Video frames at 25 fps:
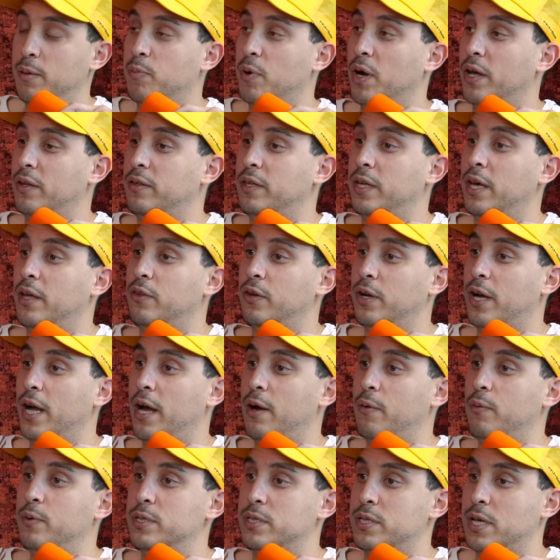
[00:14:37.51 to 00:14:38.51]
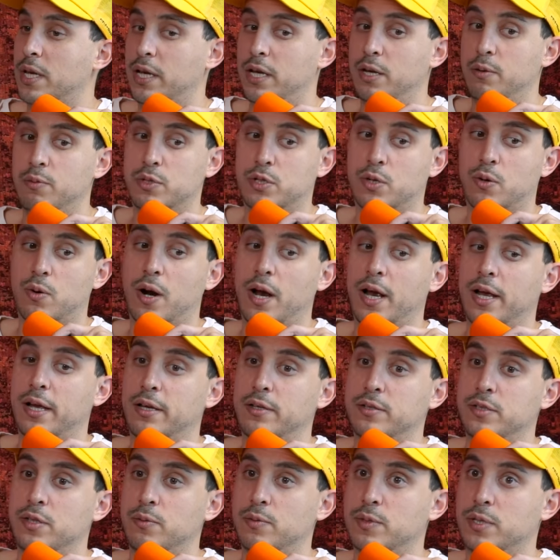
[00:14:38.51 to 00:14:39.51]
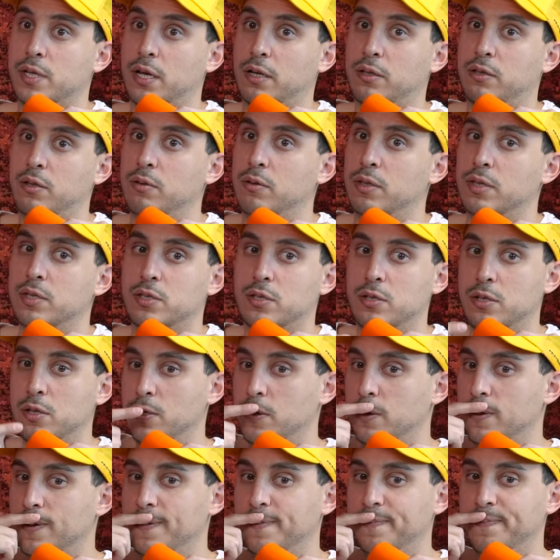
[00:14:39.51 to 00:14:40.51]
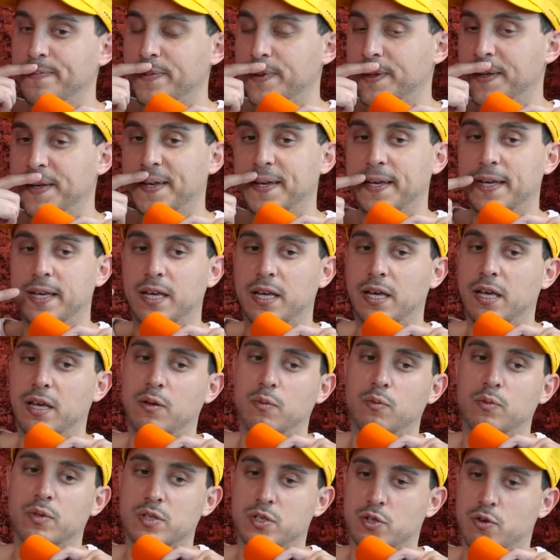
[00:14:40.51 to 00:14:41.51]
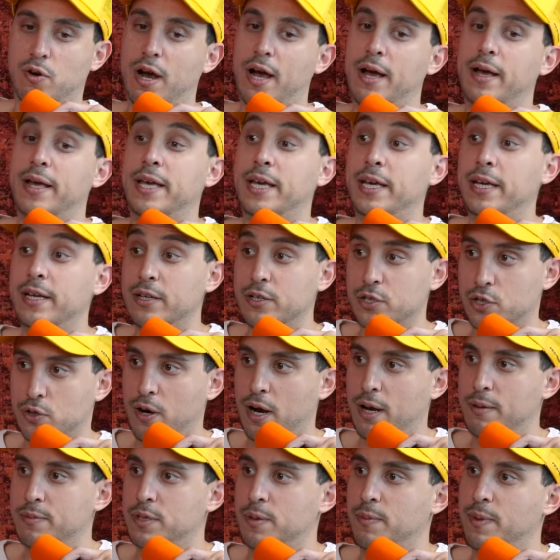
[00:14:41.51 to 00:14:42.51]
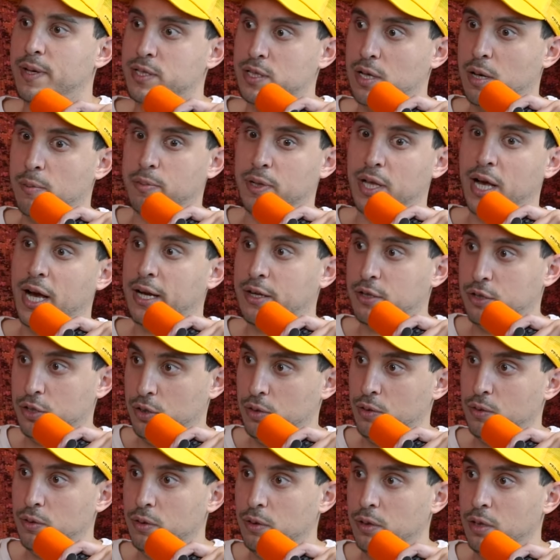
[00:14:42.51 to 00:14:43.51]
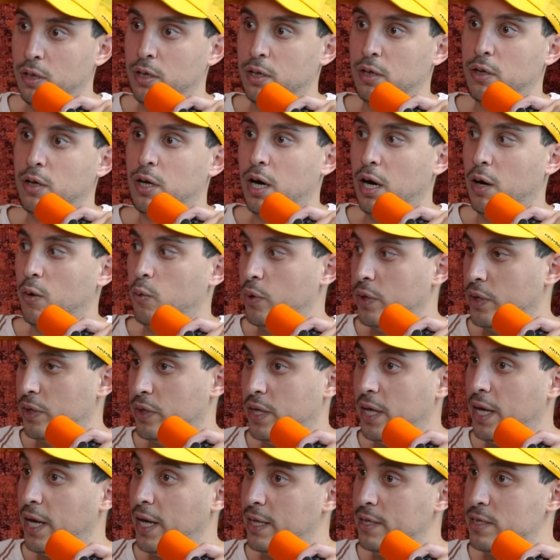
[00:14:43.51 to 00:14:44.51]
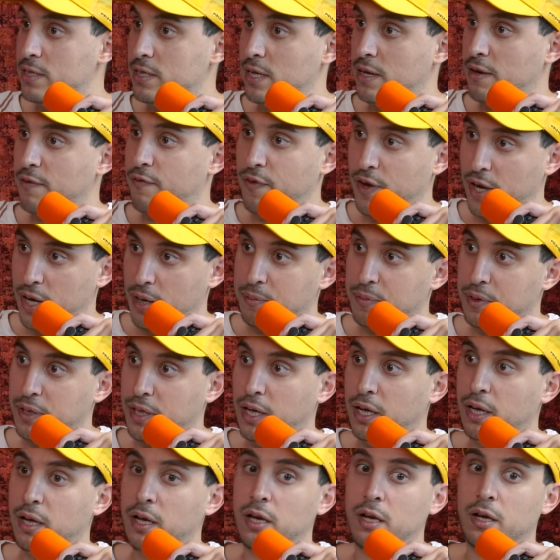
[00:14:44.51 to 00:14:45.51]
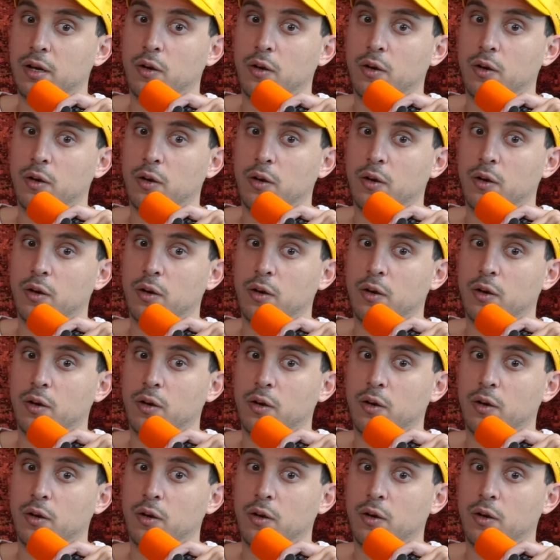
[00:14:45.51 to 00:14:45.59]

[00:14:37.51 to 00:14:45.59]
He brought the other guy was like, he was crying because he was like, dude, this dude, he describes him as a black dude with kids and a family.